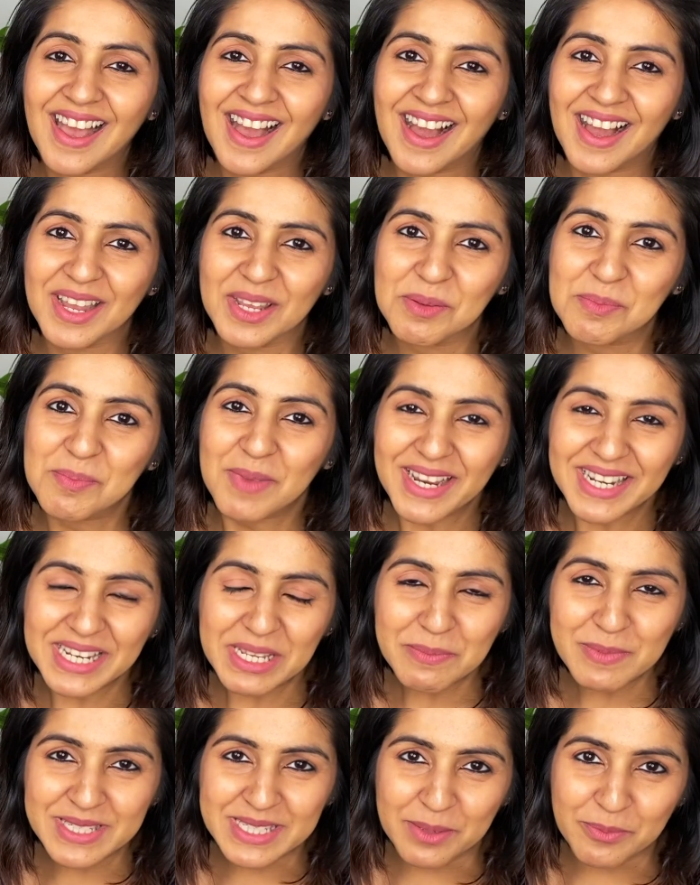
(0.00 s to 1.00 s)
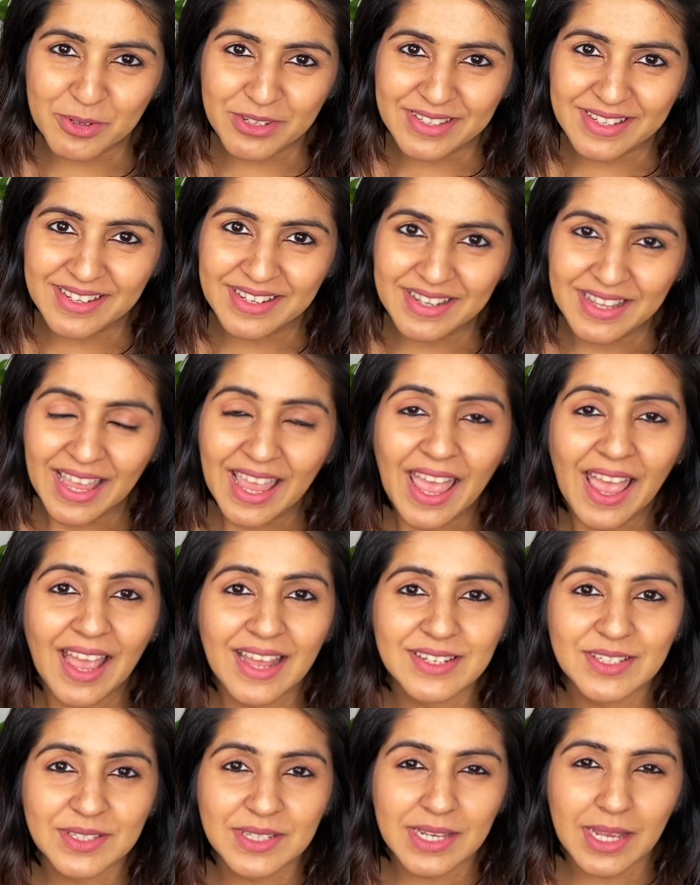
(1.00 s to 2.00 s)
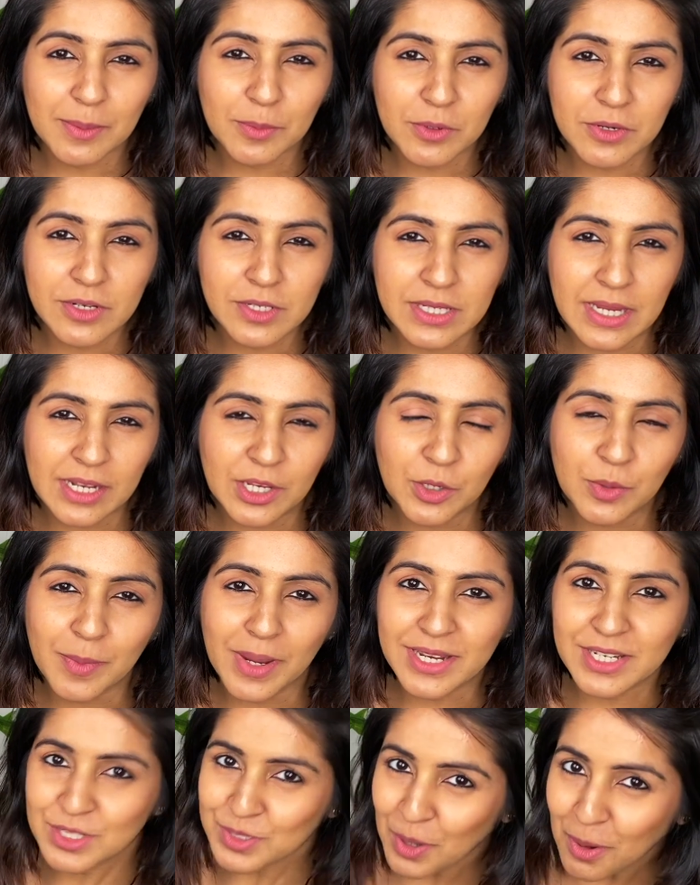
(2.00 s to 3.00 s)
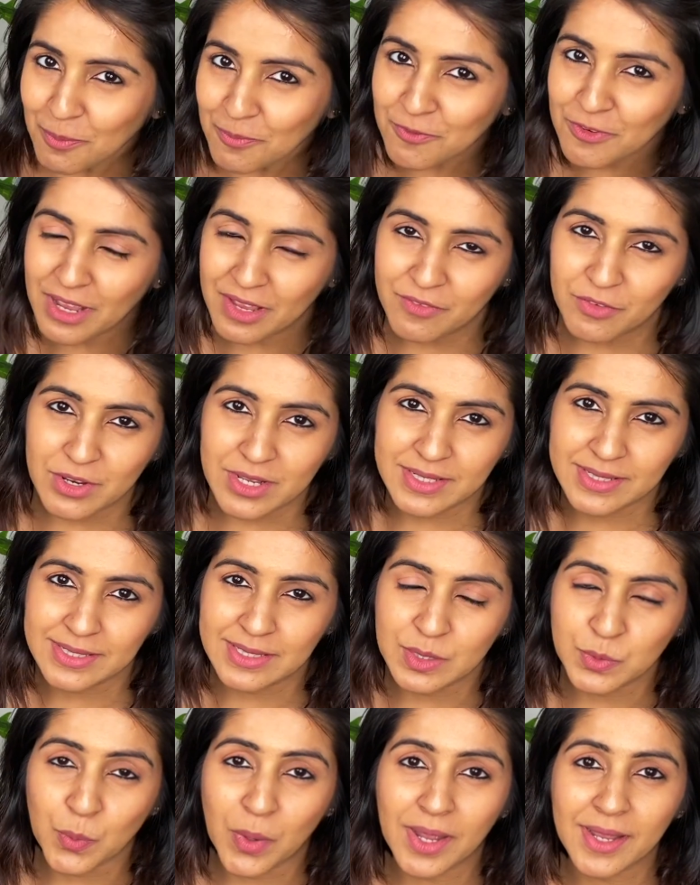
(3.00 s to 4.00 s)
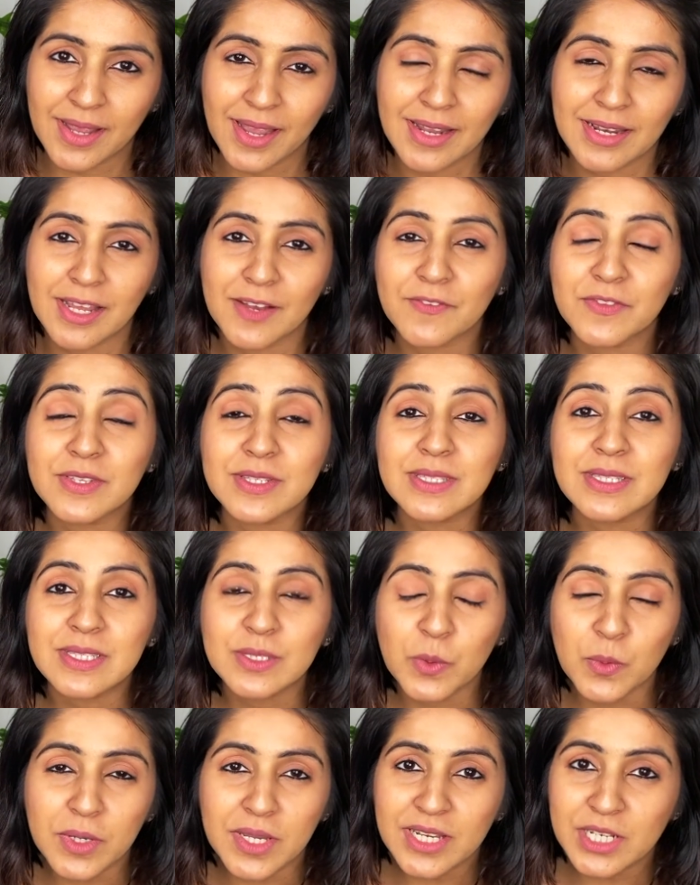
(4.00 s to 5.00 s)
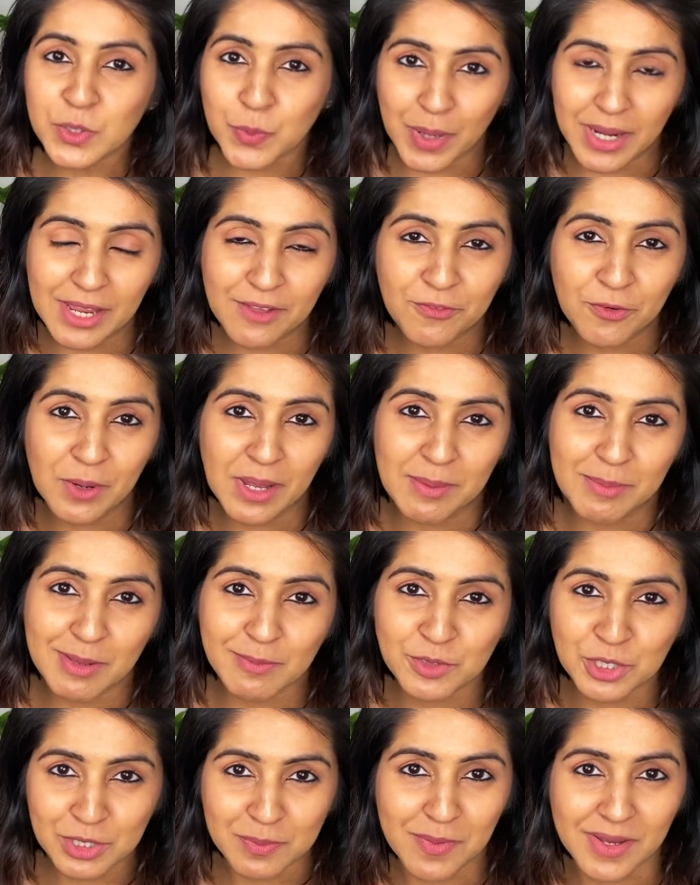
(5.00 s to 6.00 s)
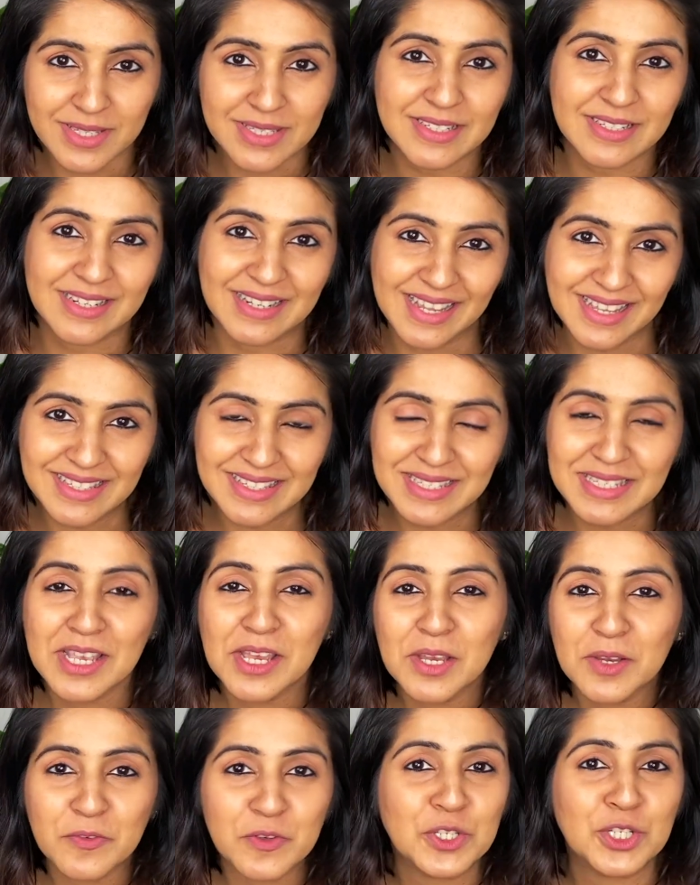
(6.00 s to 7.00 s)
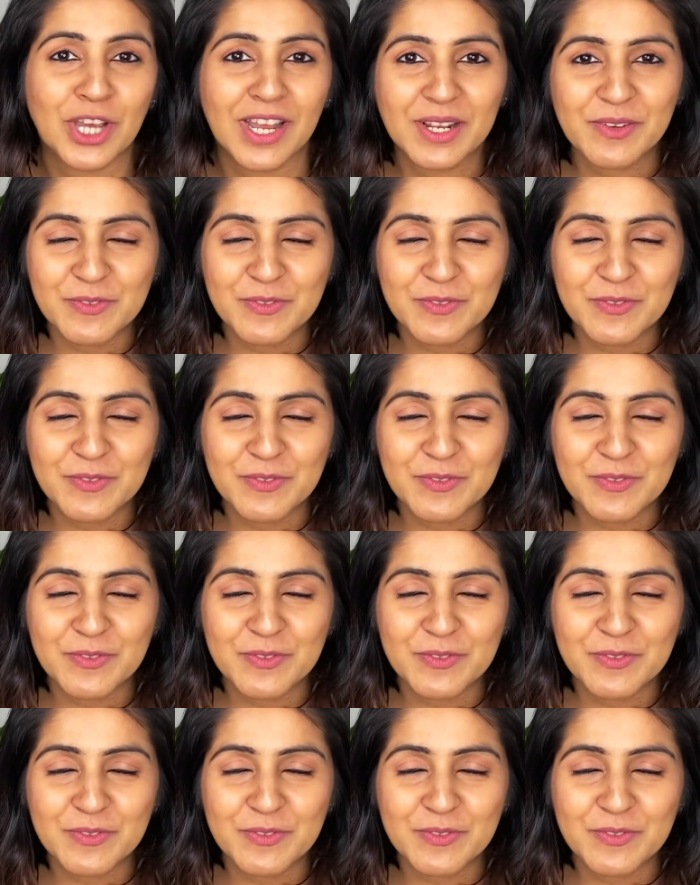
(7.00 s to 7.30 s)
Hi, my name is Amrita, and today I'm going to tell you my top 5 reasons why I love the Sony 24mm Master Lens for child